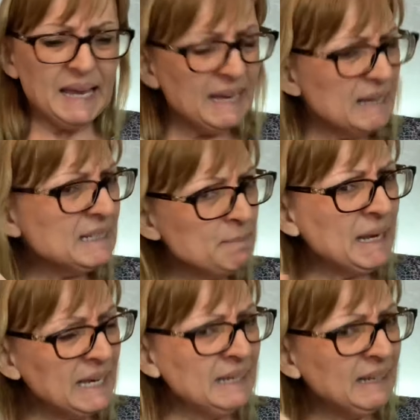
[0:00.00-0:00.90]
is
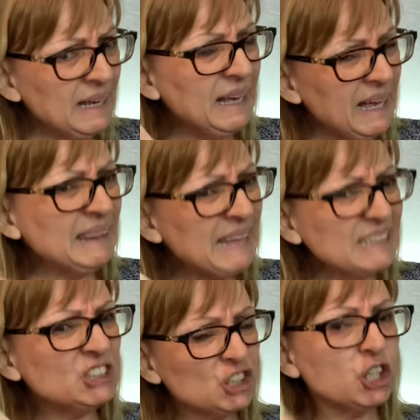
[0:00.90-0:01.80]
making a less
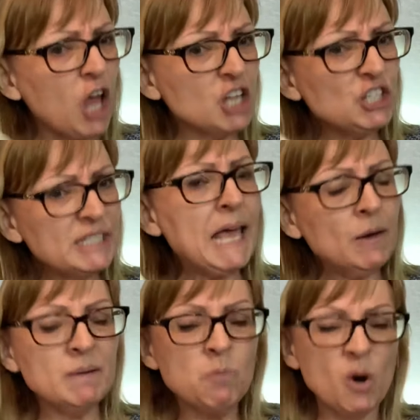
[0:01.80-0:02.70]
sloshy sound
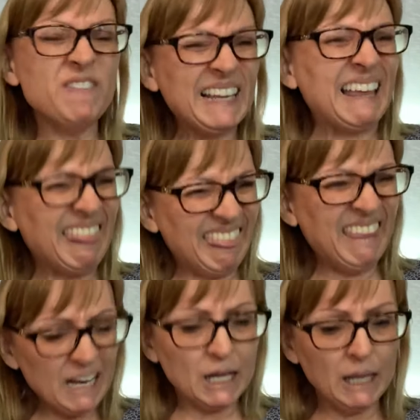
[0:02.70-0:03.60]
and more of like a
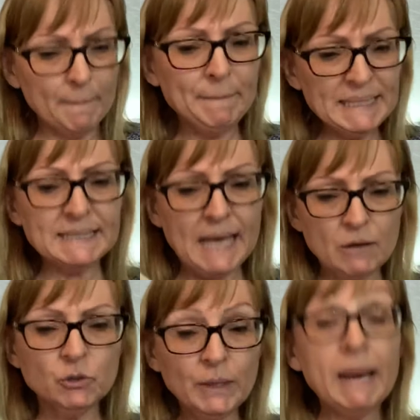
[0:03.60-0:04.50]
thick, clumpy sound
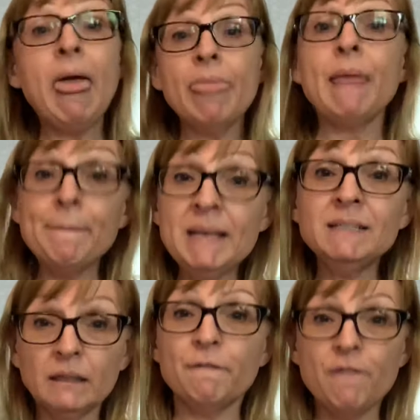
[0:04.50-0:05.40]
to it. That means
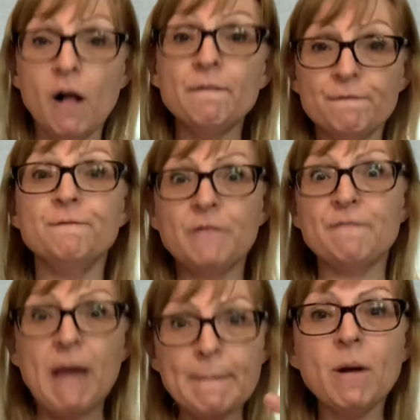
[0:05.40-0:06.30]
that the
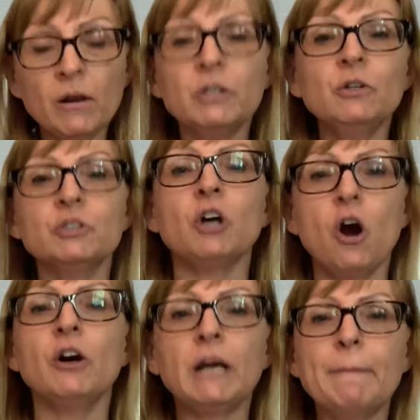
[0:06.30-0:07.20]
fat molecules
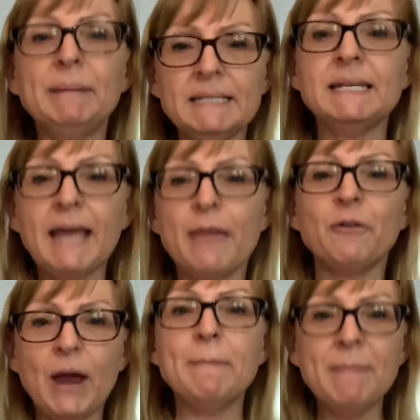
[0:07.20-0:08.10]
are clumping
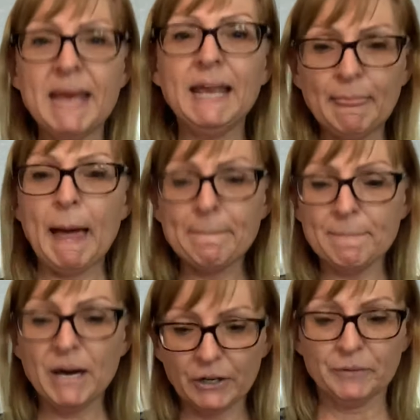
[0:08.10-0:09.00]
together and making that
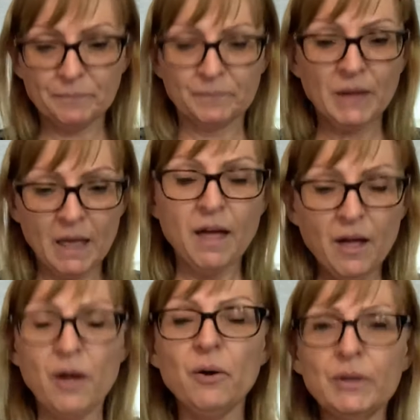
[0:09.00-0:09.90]
butter.
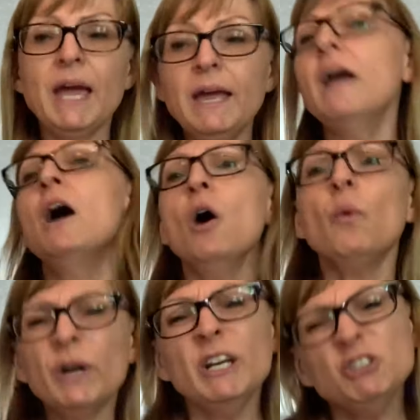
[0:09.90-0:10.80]
Okay,
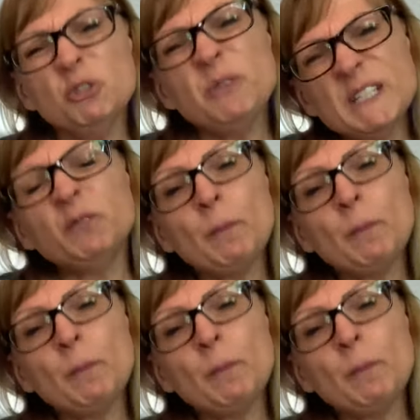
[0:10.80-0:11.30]
we're going to do this for